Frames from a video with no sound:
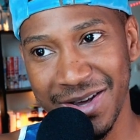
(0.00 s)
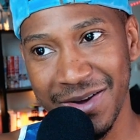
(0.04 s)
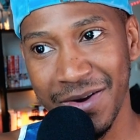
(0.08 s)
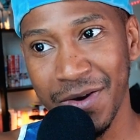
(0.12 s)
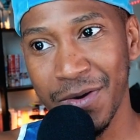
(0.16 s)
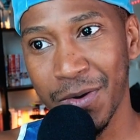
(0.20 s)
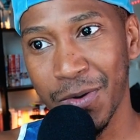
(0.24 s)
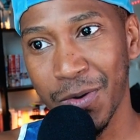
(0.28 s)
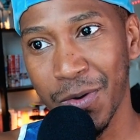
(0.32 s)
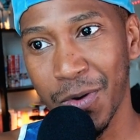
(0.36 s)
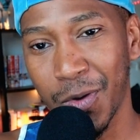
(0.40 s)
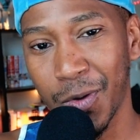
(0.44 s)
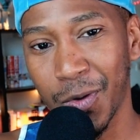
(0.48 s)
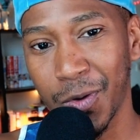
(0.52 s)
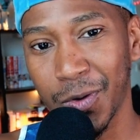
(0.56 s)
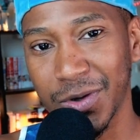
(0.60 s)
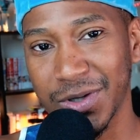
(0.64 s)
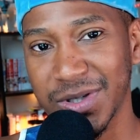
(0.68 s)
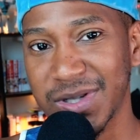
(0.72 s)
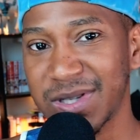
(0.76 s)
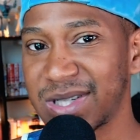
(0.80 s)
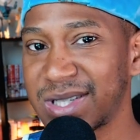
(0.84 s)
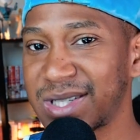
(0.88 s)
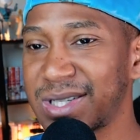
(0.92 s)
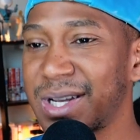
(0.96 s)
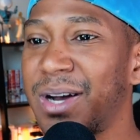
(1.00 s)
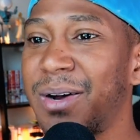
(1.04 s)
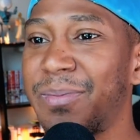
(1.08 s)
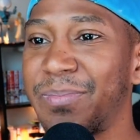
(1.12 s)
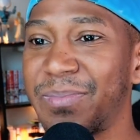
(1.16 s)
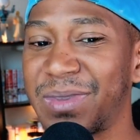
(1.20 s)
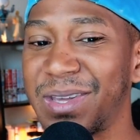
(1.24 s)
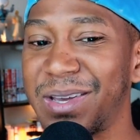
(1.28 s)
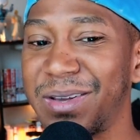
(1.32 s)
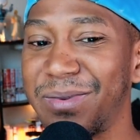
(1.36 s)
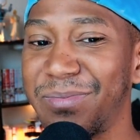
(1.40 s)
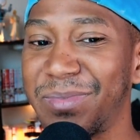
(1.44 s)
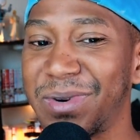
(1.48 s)
or
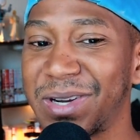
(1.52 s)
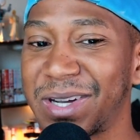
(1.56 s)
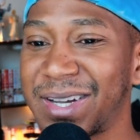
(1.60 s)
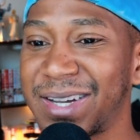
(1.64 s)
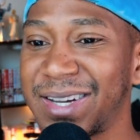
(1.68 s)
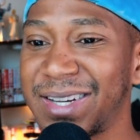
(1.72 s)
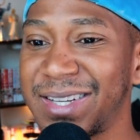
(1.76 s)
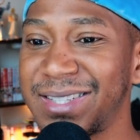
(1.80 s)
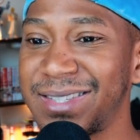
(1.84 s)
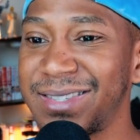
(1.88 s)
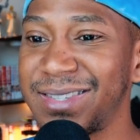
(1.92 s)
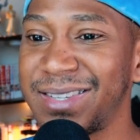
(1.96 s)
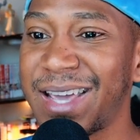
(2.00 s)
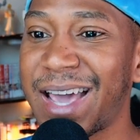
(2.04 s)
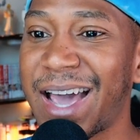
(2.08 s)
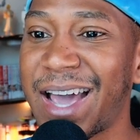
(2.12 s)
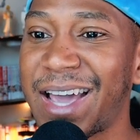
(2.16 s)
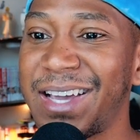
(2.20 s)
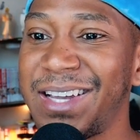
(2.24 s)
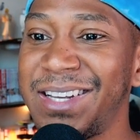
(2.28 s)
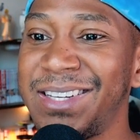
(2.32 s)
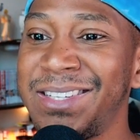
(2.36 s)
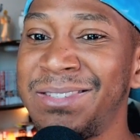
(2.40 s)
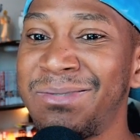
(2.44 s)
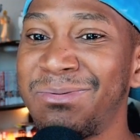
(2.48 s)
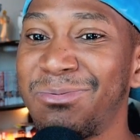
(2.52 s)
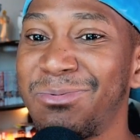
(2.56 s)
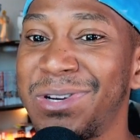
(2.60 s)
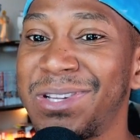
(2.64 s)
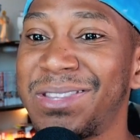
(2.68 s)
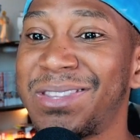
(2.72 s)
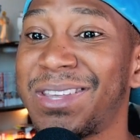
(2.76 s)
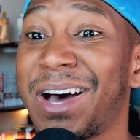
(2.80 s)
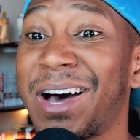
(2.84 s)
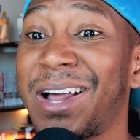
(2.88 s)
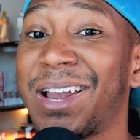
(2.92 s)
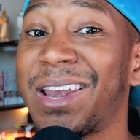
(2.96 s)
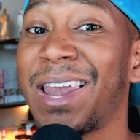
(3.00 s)
something, because yeah, he's with
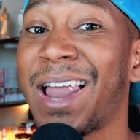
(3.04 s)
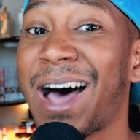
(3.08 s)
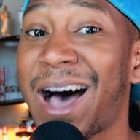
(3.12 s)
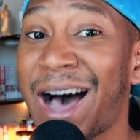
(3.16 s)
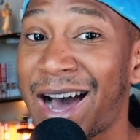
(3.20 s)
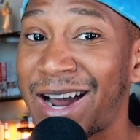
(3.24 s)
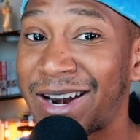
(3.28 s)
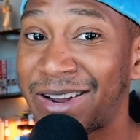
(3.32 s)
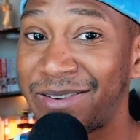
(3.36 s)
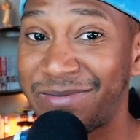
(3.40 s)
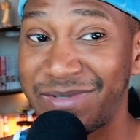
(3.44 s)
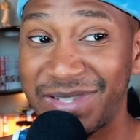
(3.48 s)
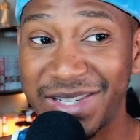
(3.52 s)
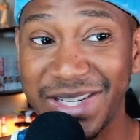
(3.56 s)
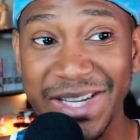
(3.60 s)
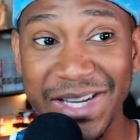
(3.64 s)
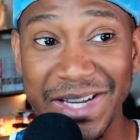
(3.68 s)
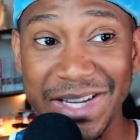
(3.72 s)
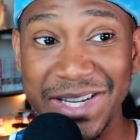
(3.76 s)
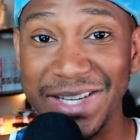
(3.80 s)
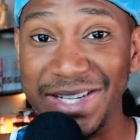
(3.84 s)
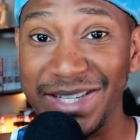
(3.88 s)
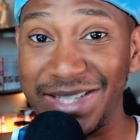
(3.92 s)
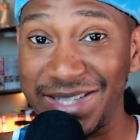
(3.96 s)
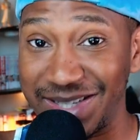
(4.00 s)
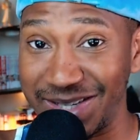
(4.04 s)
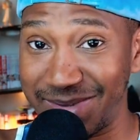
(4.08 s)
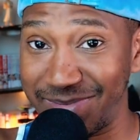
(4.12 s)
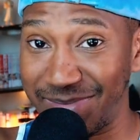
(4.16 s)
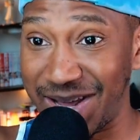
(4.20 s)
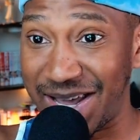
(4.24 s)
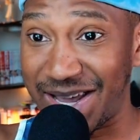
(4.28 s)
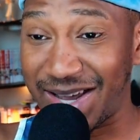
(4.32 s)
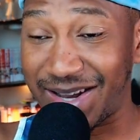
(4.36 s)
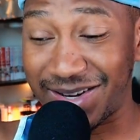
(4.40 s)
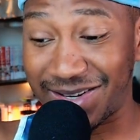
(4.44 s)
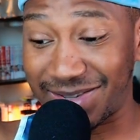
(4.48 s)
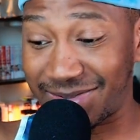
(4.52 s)
a lot of D's and
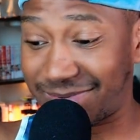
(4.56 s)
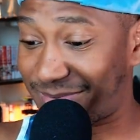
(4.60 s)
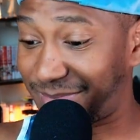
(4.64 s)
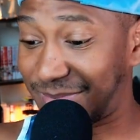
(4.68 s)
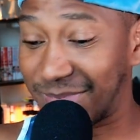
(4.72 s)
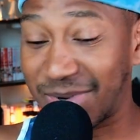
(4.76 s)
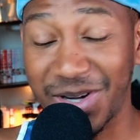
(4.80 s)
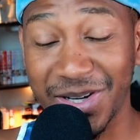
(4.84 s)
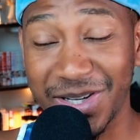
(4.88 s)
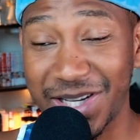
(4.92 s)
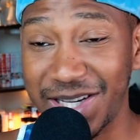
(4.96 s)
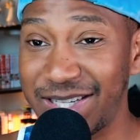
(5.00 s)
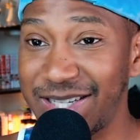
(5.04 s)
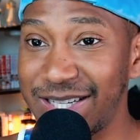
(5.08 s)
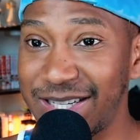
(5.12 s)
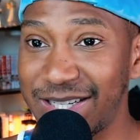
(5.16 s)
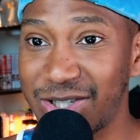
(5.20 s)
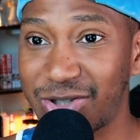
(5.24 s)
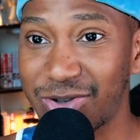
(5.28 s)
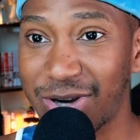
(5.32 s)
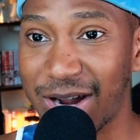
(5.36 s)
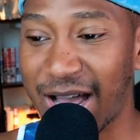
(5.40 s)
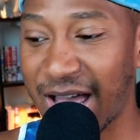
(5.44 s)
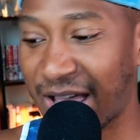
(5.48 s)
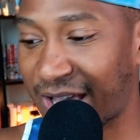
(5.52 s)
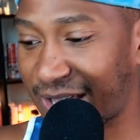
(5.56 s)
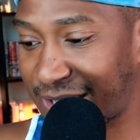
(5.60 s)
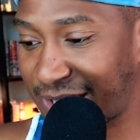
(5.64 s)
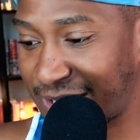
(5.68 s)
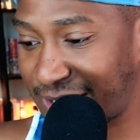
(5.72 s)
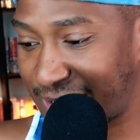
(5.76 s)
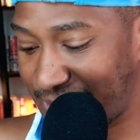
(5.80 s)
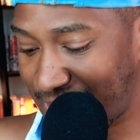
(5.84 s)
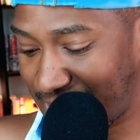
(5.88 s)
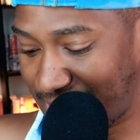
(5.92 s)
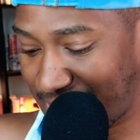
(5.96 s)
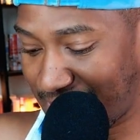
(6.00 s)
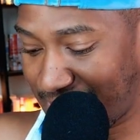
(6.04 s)
make Monkey D Dragon,
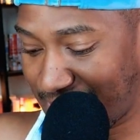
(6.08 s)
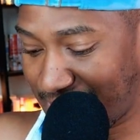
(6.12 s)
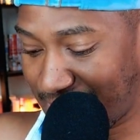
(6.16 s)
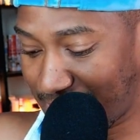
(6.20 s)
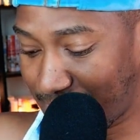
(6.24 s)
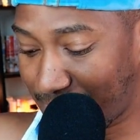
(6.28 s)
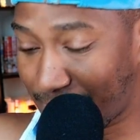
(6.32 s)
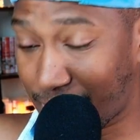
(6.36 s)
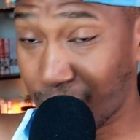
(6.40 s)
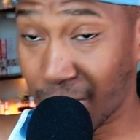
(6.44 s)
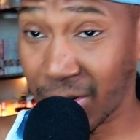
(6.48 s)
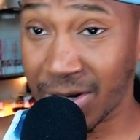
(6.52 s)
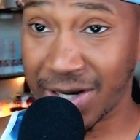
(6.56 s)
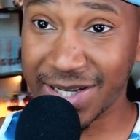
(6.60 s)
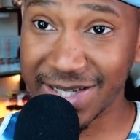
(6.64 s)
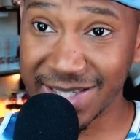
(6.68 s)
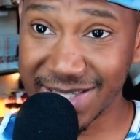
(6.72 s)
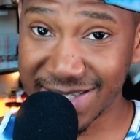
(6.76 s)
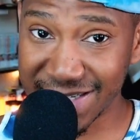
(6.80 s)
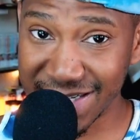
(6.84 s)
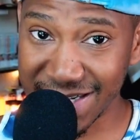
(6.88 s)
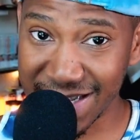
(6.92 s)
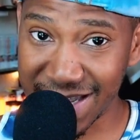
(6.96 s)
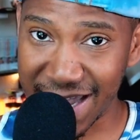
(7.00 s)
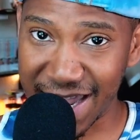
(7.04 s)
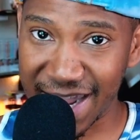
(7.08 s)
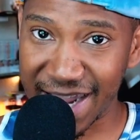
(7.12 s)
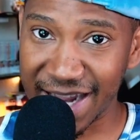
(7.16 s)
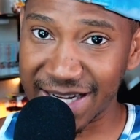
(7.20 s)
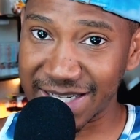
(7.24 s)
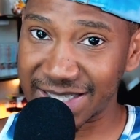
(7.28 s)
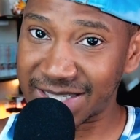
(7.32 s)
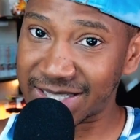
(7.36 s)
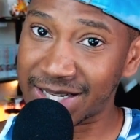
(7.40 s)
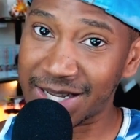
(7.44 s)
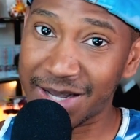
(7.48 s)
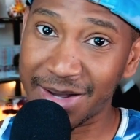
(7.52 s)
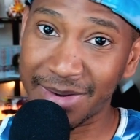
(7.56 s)
Porgus D
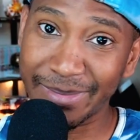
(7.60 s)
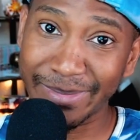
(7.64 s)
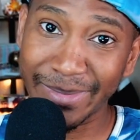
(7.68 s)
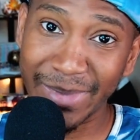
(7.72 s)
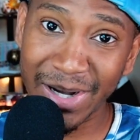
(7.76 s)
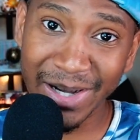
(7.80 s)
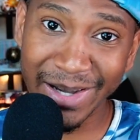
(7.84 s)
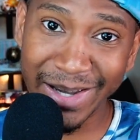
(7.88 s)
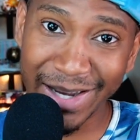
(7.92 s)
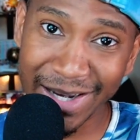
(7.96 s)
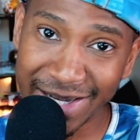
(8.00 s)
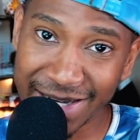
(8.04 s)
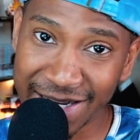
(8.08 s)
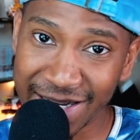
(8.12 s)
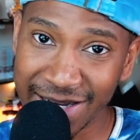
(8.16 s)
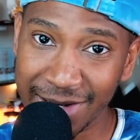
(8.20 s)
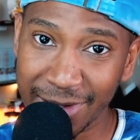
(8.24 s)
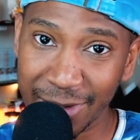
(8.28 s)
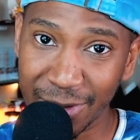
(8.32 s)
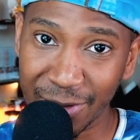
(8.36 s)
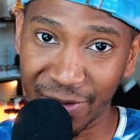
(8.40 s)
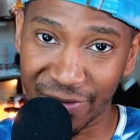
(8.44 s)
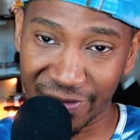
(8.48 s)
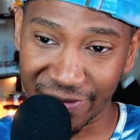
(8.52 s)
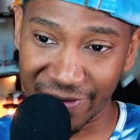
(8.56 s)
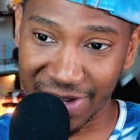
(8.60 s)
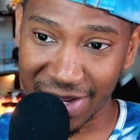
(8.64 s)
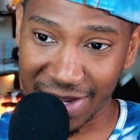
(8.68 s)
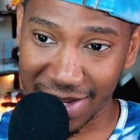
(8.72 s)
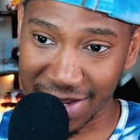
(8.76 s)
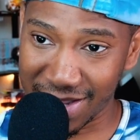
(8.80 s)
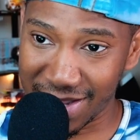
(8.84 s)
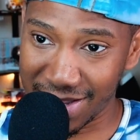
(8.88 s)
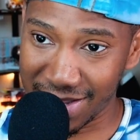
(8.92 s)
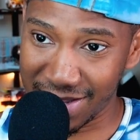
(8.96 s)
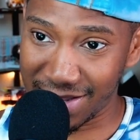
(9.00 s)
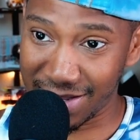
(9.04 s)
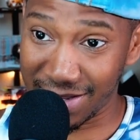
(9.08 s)
Ace, Monkey D Luffy,
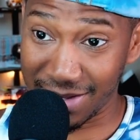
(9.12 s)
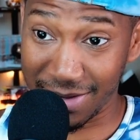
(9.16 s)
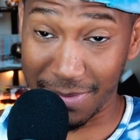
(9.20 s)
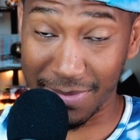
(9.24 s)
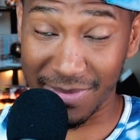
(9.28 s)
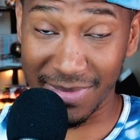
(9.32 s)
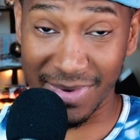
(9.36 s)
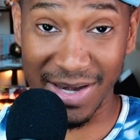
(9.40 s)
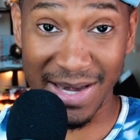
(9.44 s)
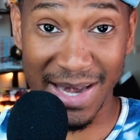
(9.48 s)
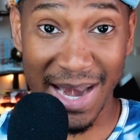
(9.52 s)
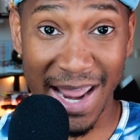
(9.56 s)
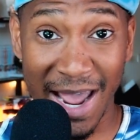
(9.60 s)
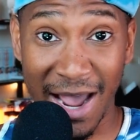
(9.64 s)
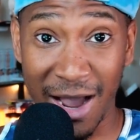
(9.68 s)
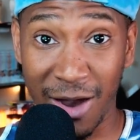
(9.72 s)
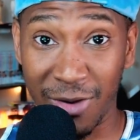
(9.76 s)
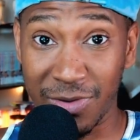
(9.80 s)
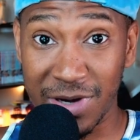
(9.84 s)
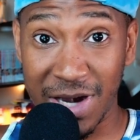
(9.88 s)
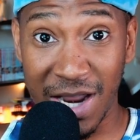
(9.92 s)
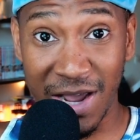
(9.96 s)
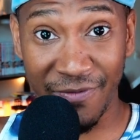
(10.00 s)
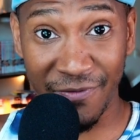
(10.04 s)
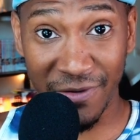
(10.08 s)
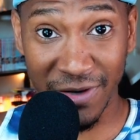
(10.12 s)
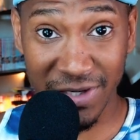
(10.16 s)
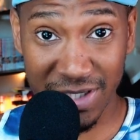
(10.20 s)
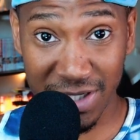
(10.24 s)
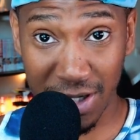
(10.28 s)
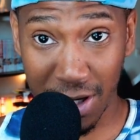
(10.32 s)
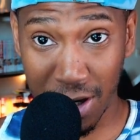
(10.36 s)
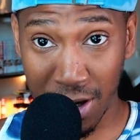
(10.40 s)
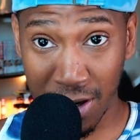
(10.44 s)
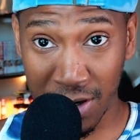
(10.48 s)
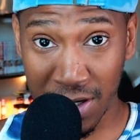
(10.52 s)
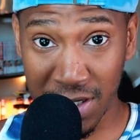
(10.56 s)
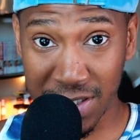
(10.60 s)
now
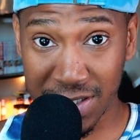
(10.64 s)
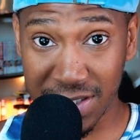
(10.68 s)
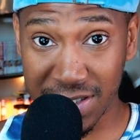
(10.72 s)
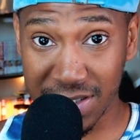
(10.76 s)
Nefertari